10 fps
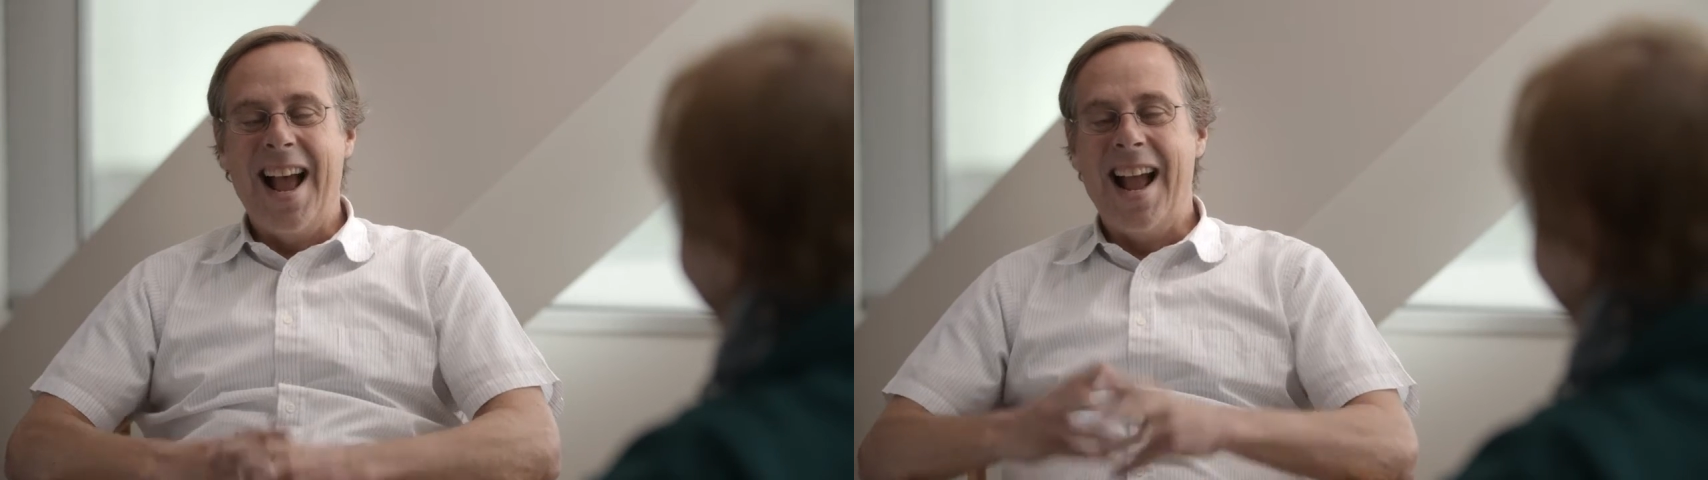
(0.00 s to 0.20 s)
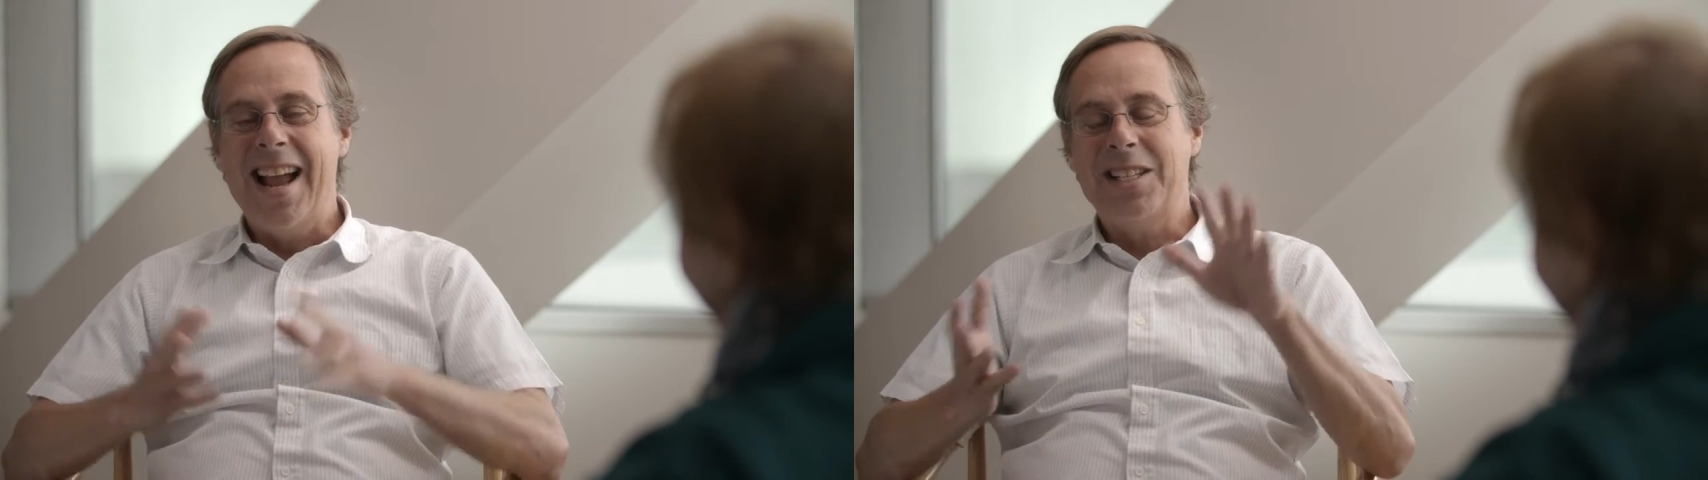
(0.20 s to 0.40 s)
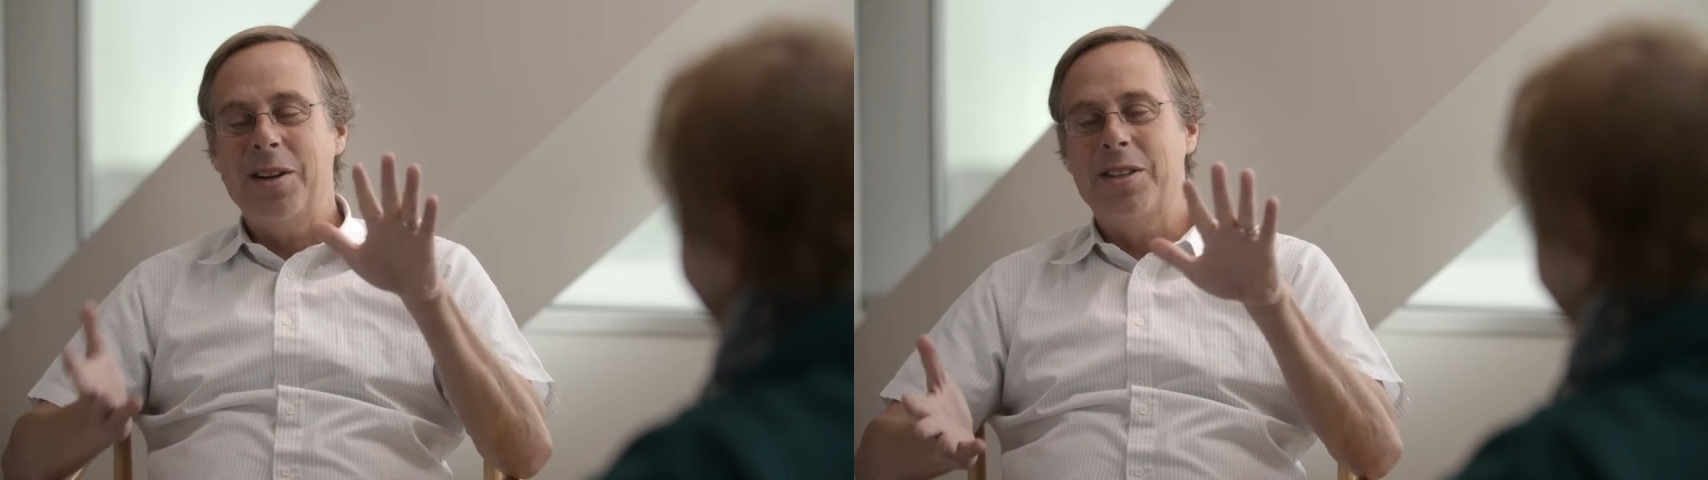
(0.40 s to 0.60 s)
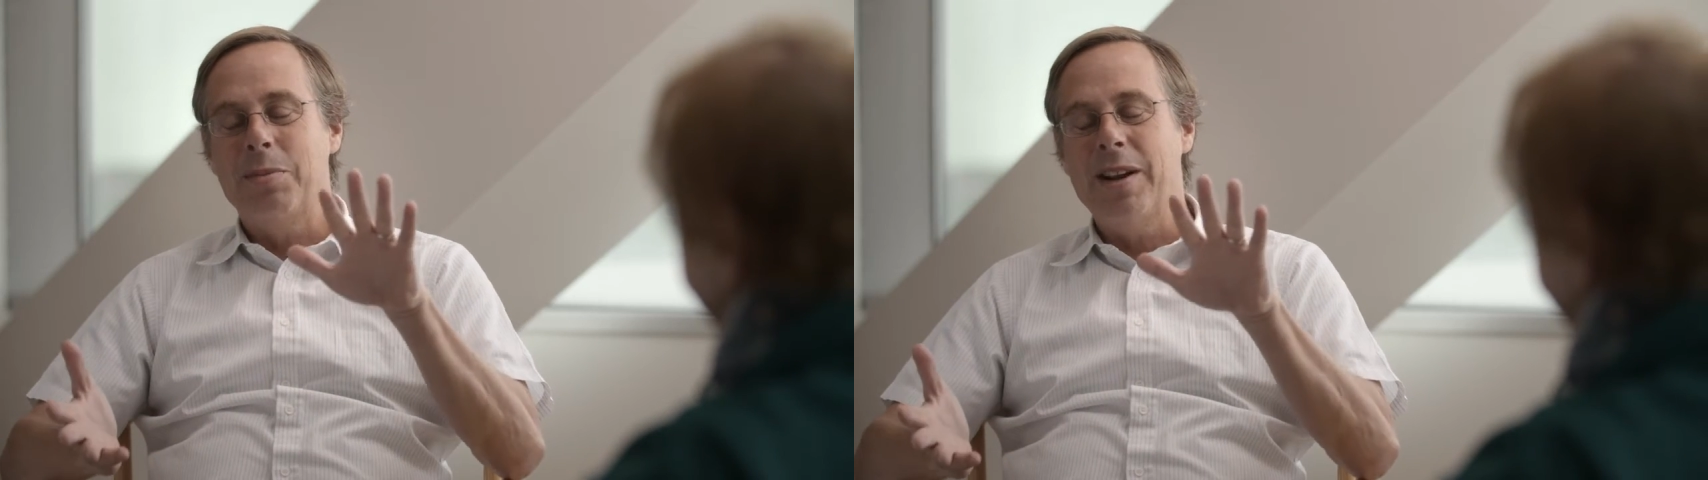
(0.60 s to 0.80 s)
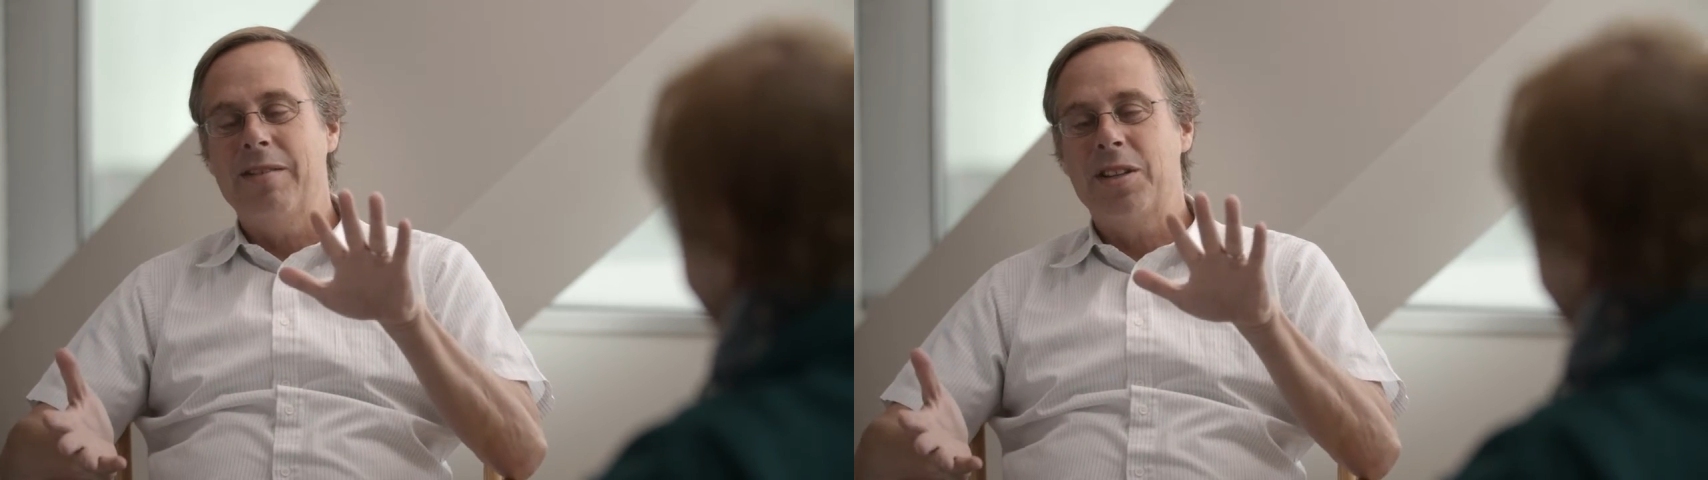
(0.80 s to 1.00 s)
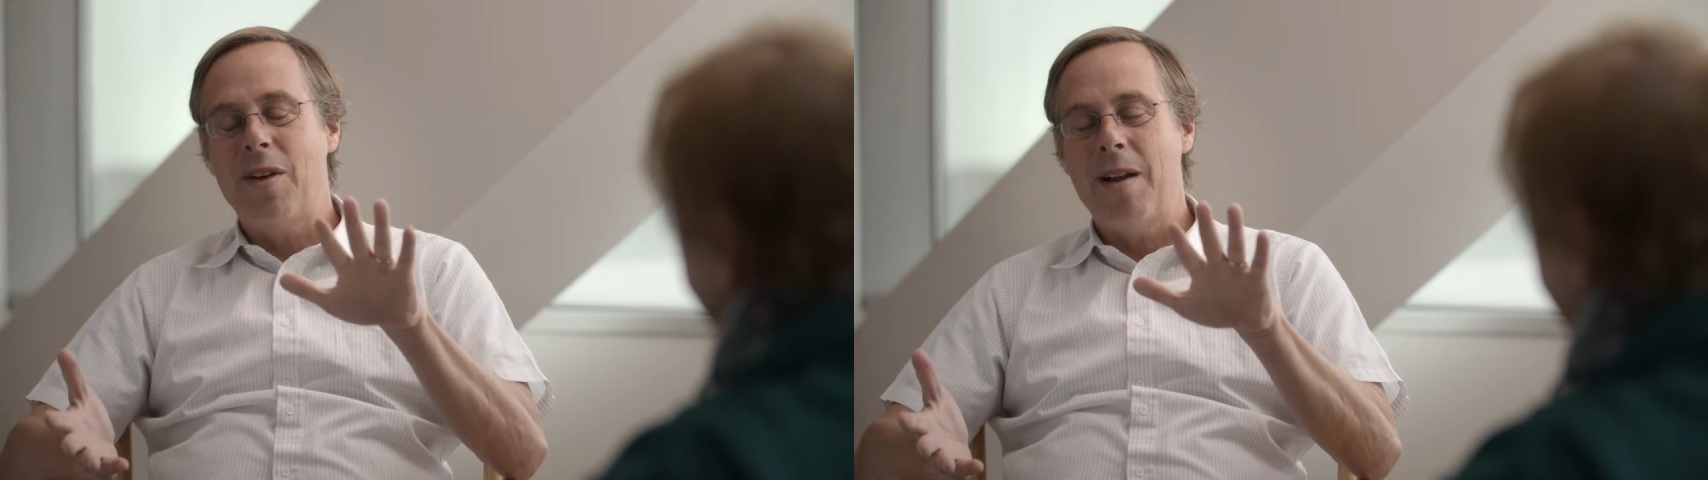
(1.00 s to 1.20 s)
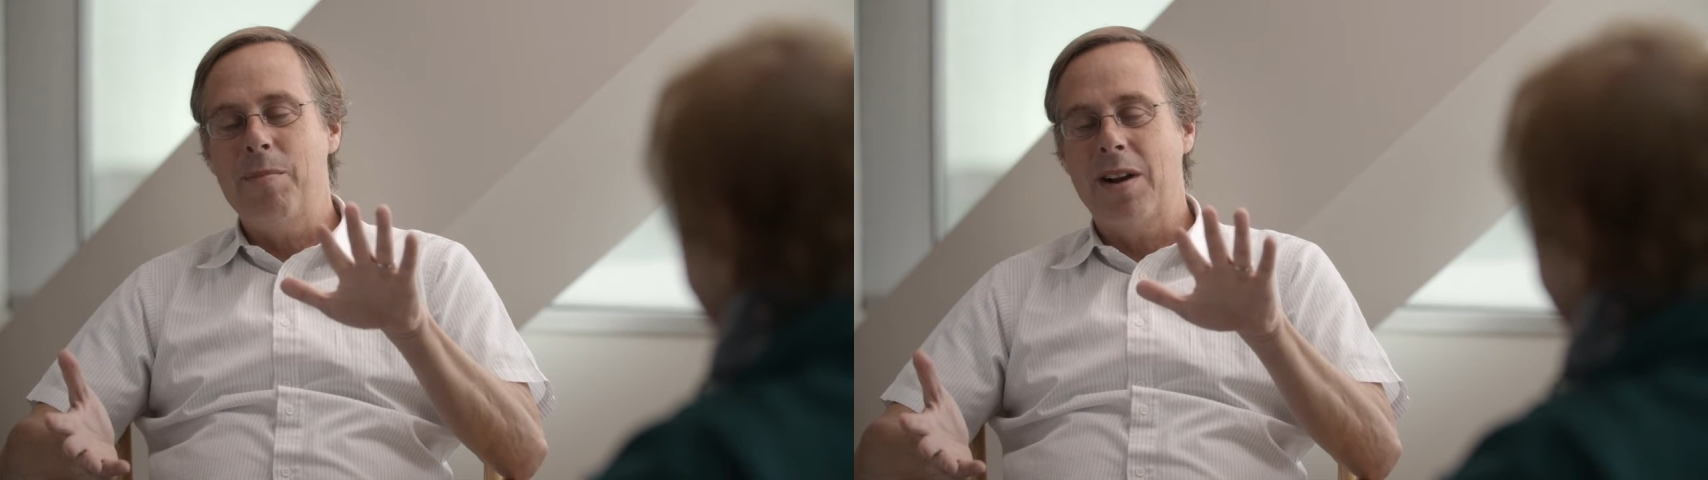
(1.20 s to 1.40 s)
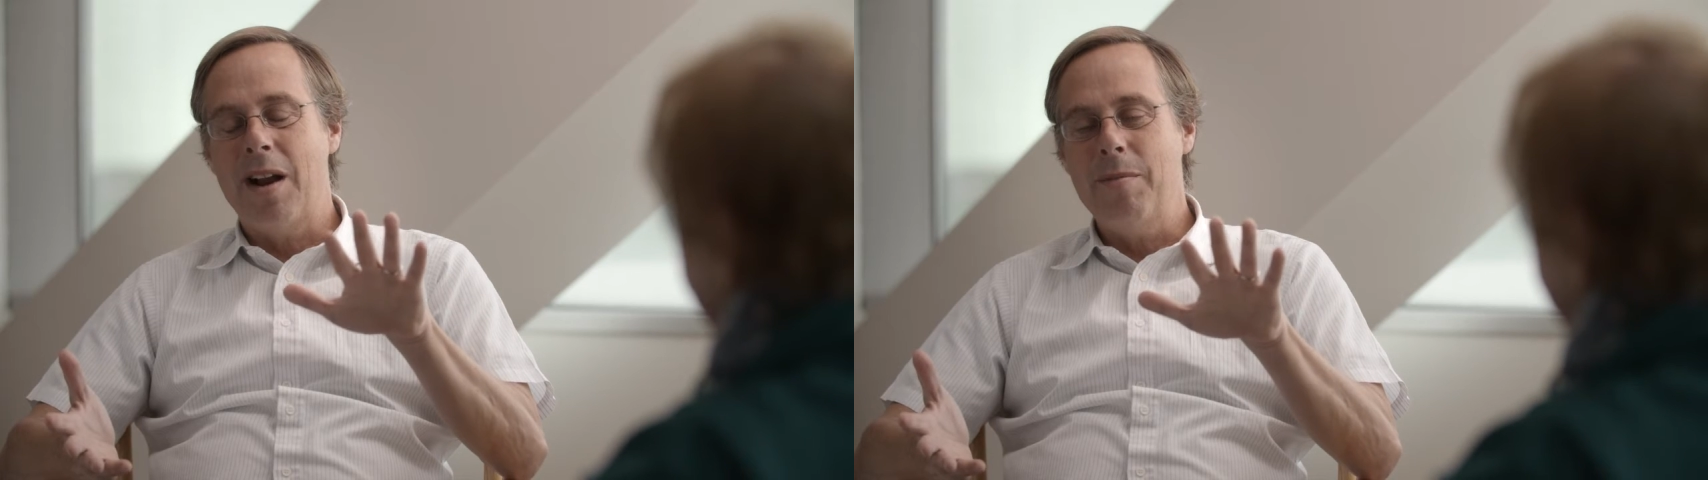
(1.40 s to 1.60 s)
I actually, speaking of scrapbook,